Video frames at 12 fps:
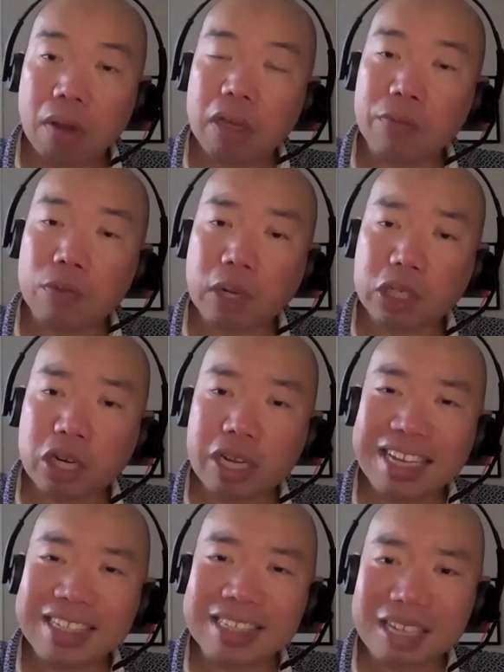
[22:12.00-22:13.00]
if you actually
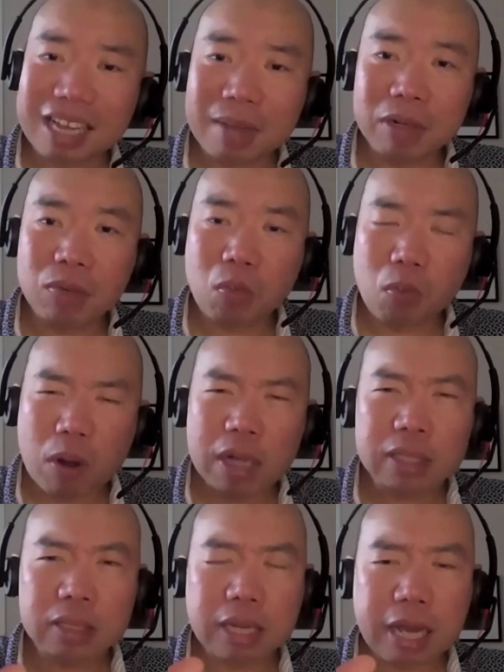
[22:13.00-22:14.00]
examine
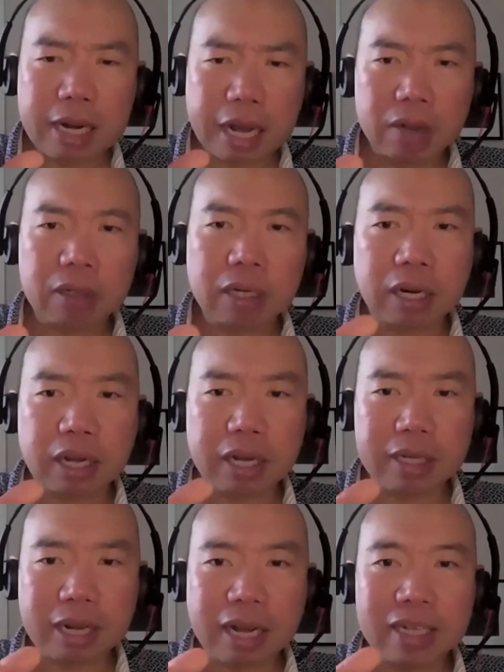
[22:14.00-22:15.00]
what an alkali
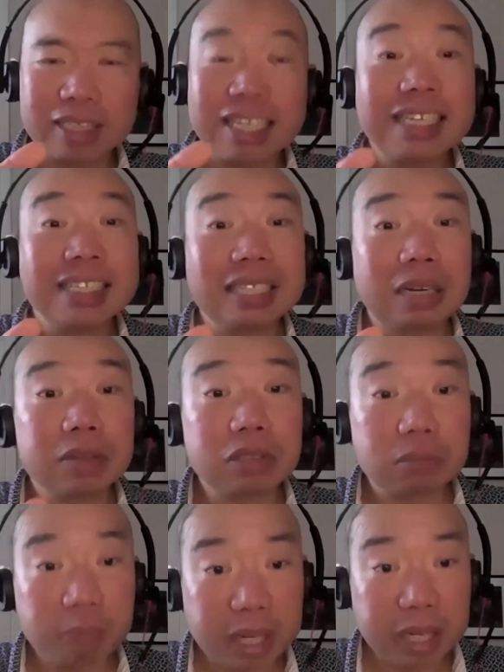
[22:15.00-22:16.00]
diet turns out
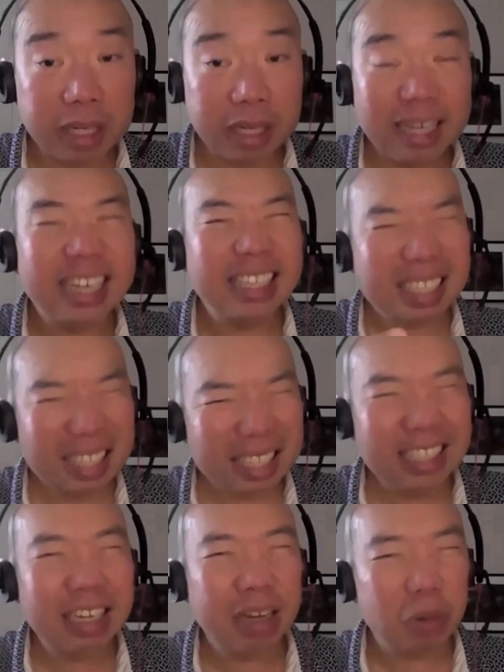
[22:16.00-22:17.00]
to be, it
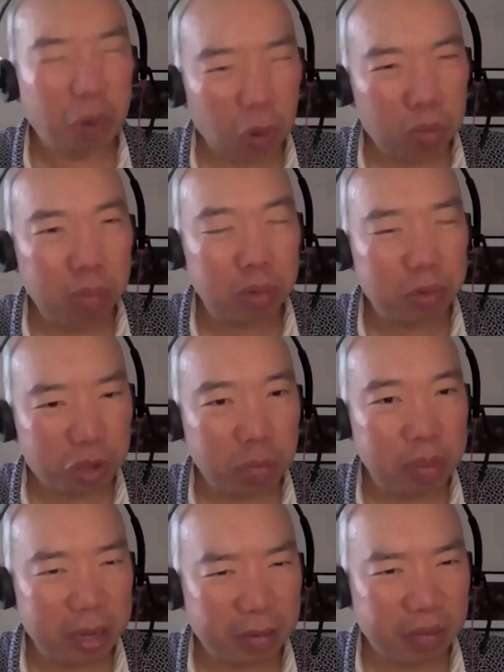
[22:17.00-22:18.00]
turns out almost to
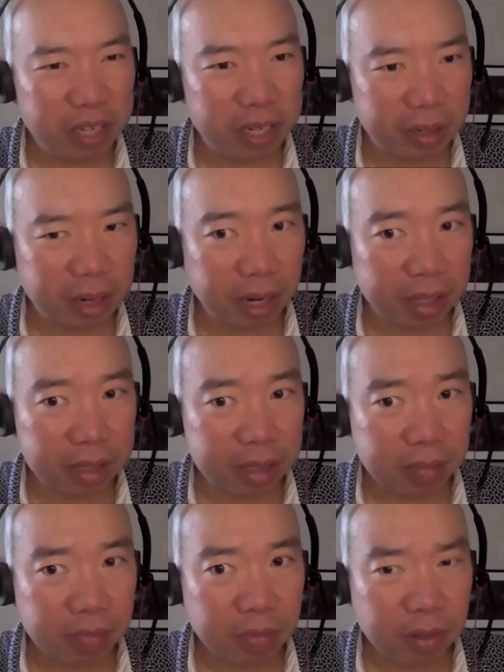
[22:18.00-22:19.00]
be a vegan diet.
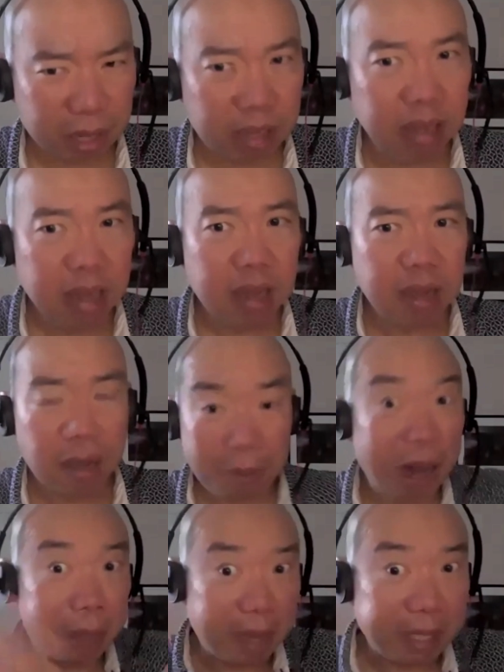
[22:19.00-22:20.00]
Okay,
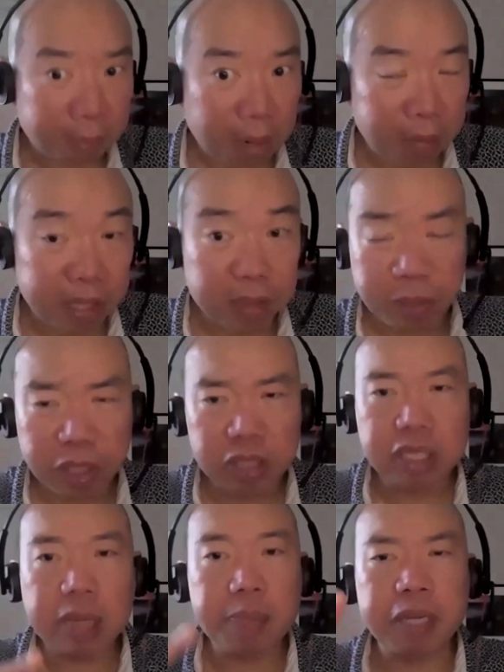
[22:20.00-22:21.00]
plant-based,
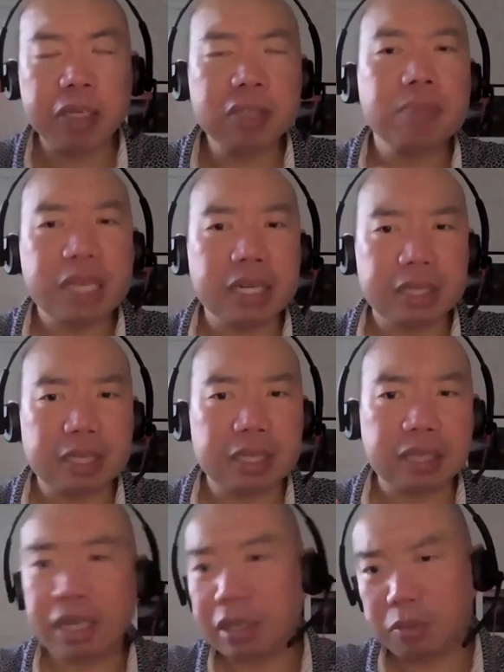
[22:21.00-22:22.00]
because meat is
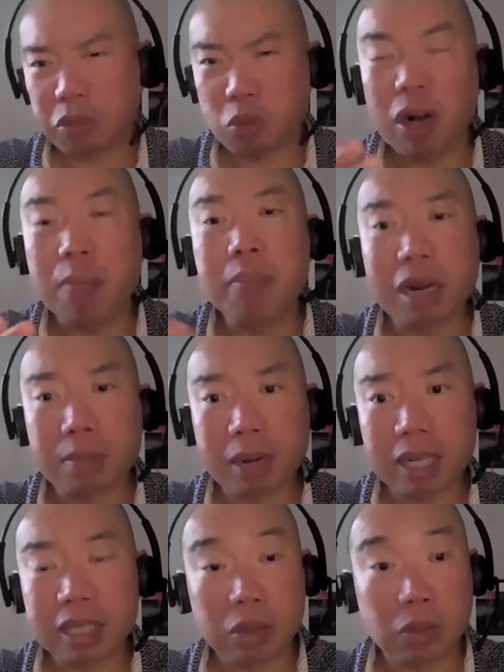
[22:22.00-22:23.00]
acidic, you want to
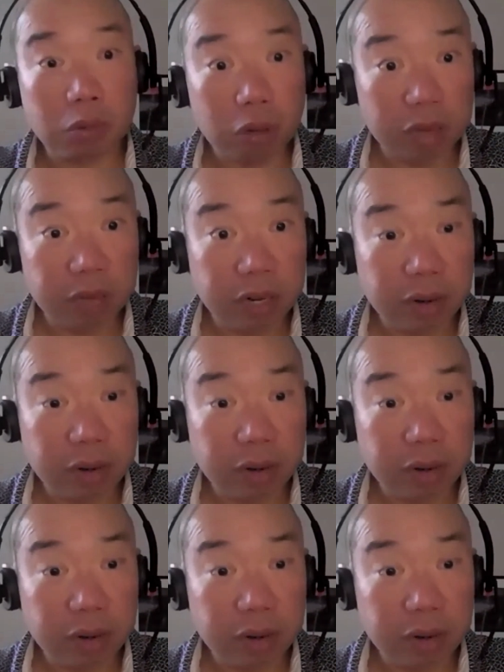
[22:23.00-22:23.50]
minimize it or leave it